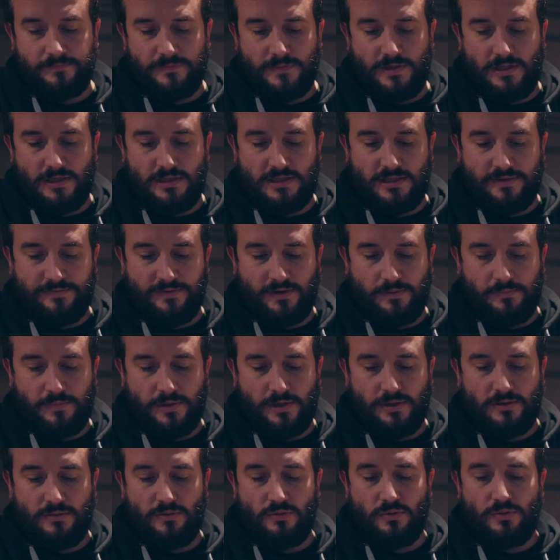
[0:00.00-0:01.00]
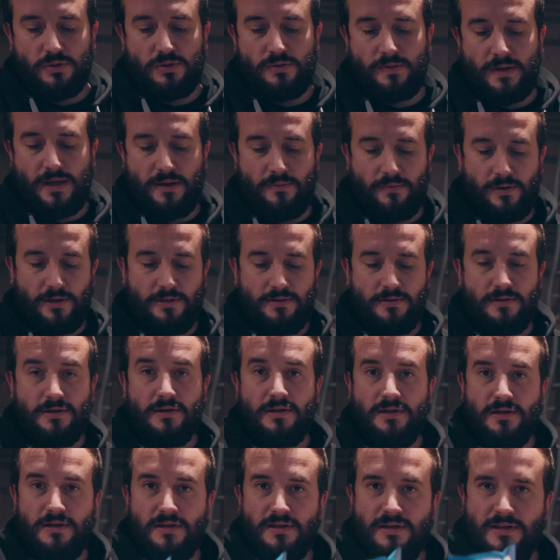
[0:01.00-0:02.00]
Does have a number. 021.
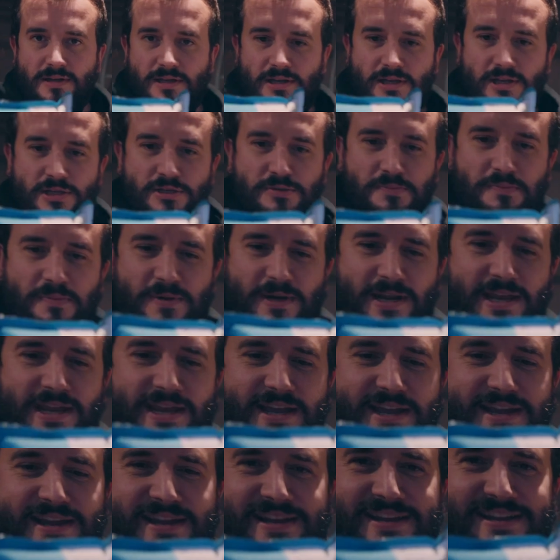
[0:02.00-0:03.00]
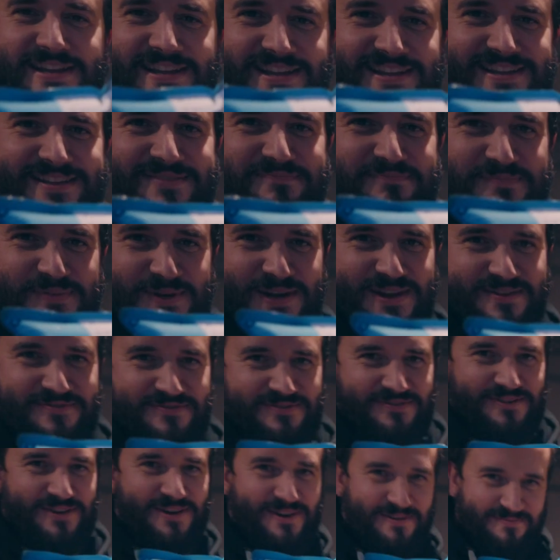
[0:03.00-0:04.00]
Pretty
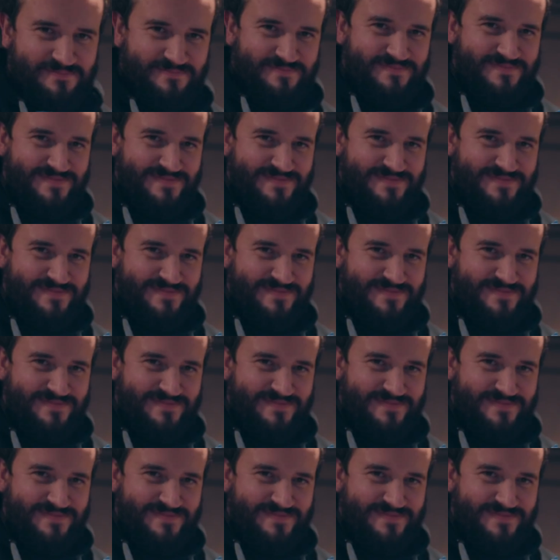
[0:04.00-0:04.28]
firm.